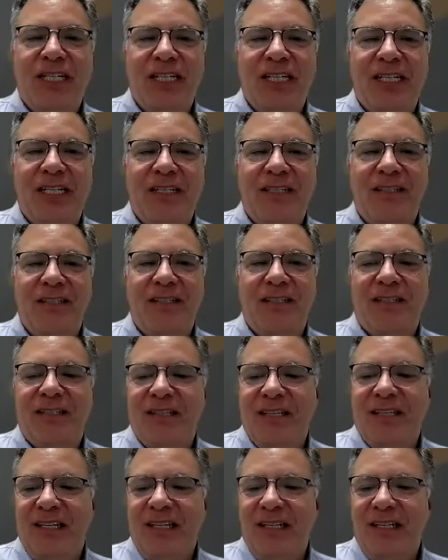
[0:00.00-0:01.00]

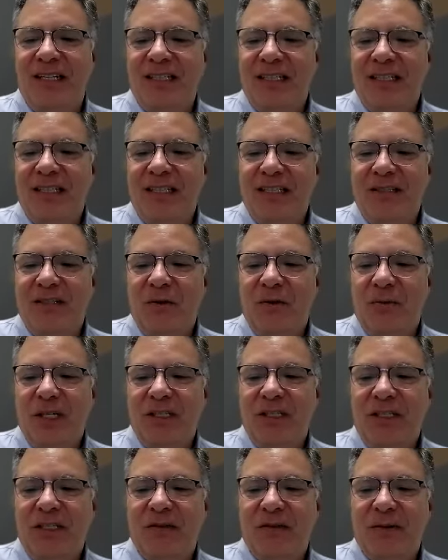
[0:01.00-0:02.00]
is, to
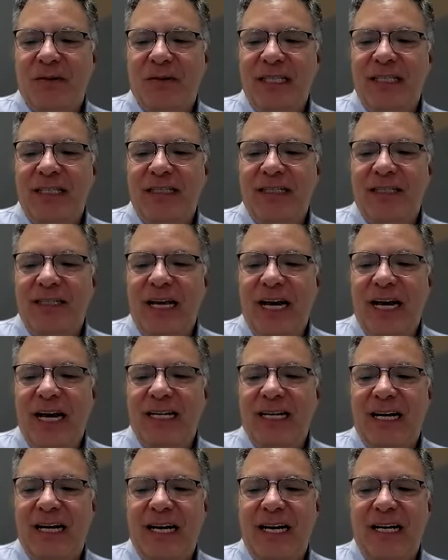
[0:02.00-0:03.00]
what degree is
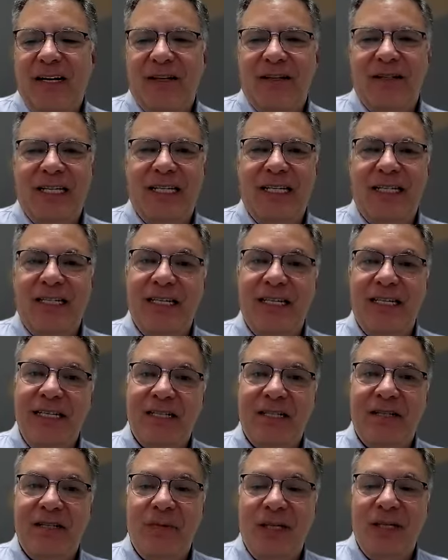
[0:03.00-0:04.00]
that higher than it
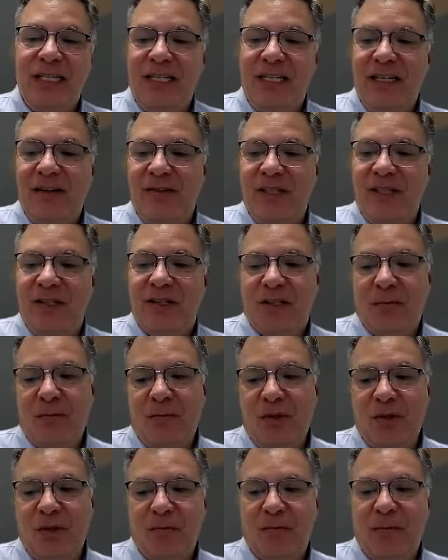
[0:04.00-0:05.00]
needs to be given their
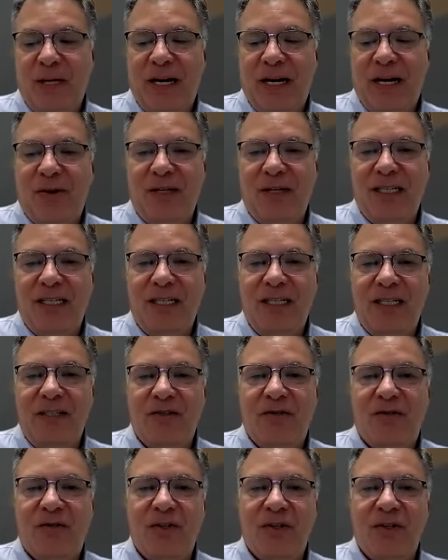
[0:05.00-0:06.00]
compute power
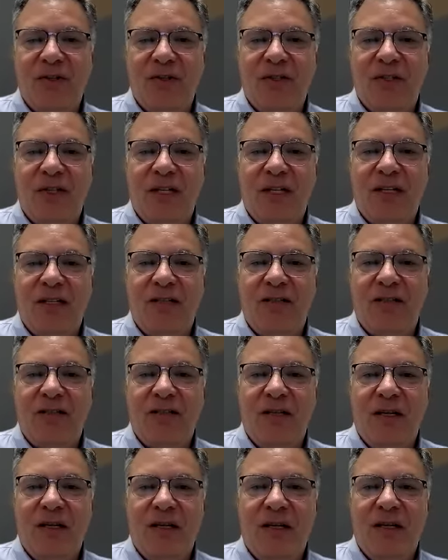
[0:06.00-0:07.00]
needs,
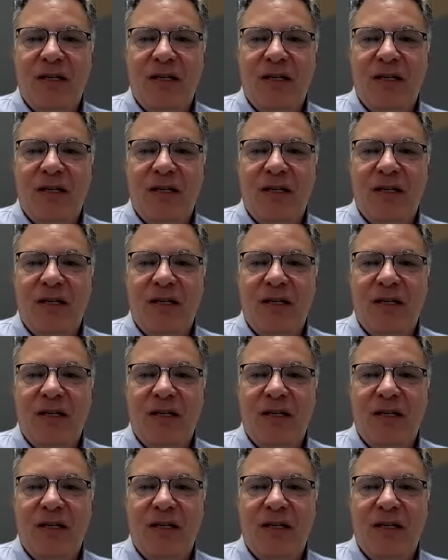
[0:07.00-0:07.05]
versus